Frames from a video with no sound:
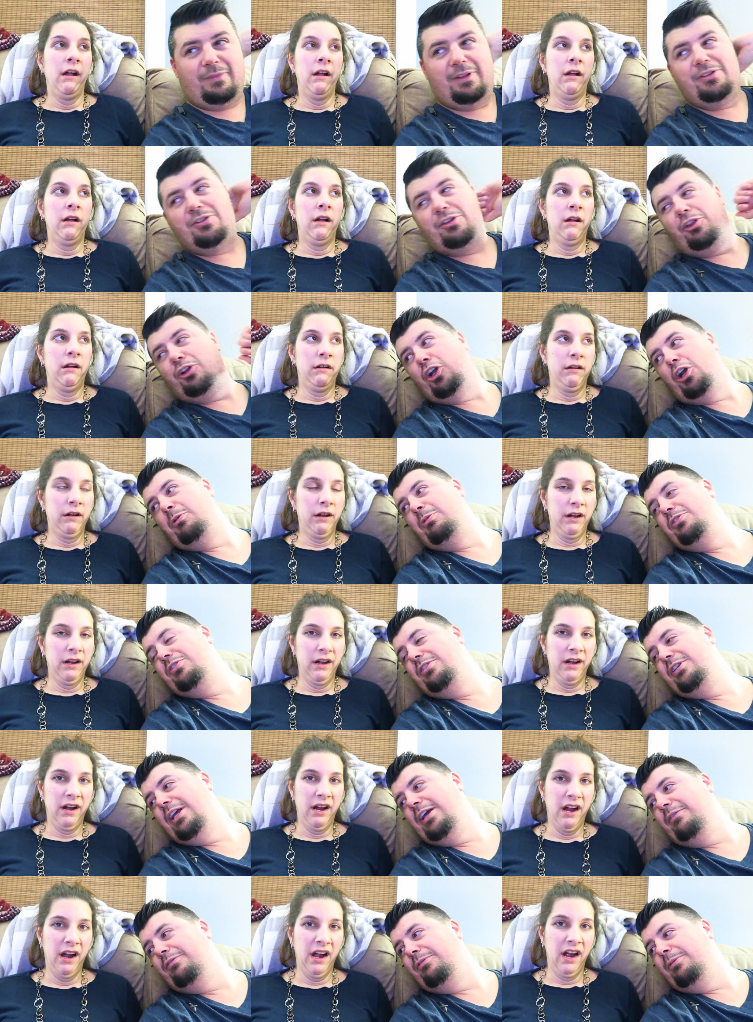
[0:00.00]
Speaker 1: Is all the garbage
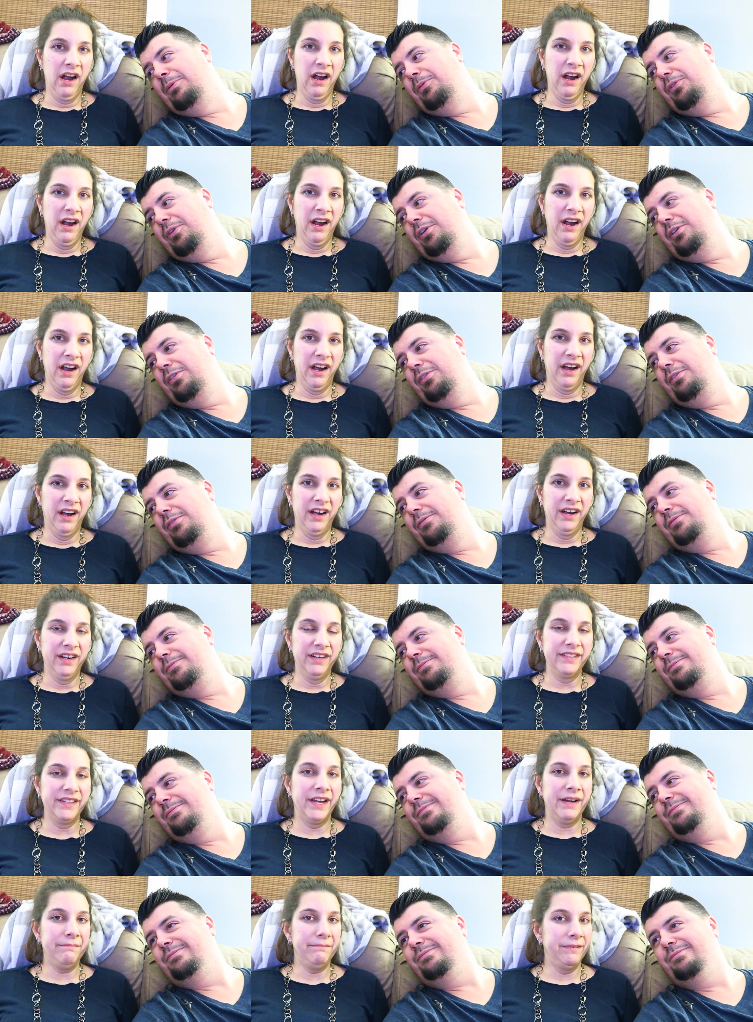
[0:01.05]
down from upstairs?
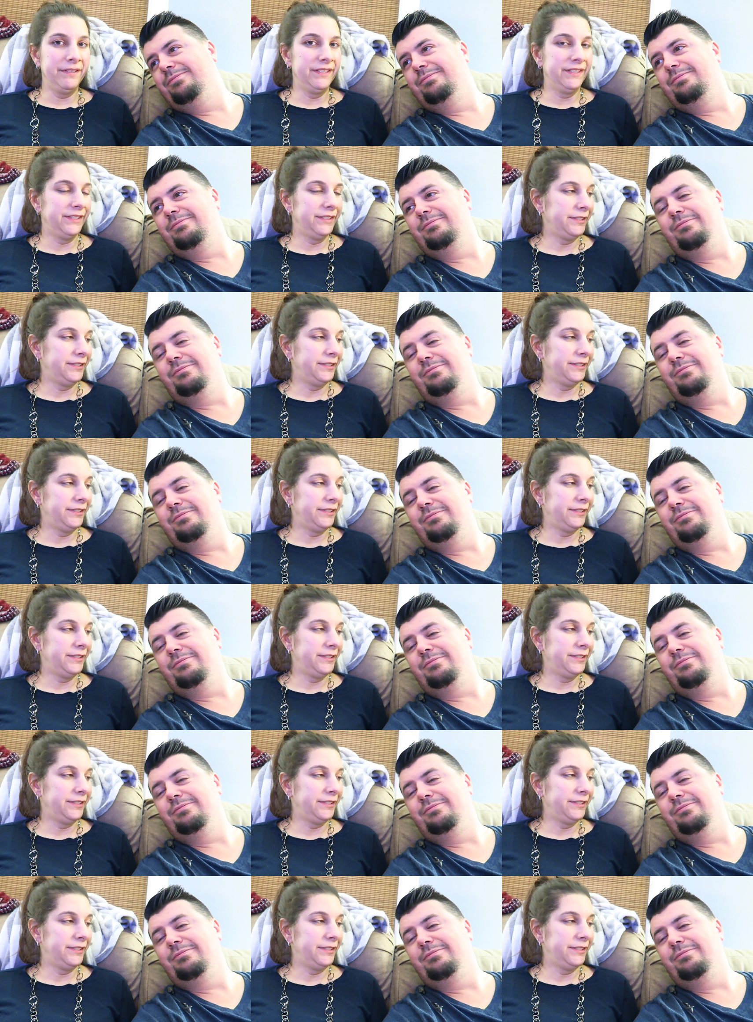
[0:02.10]
Speaker 2: Yep.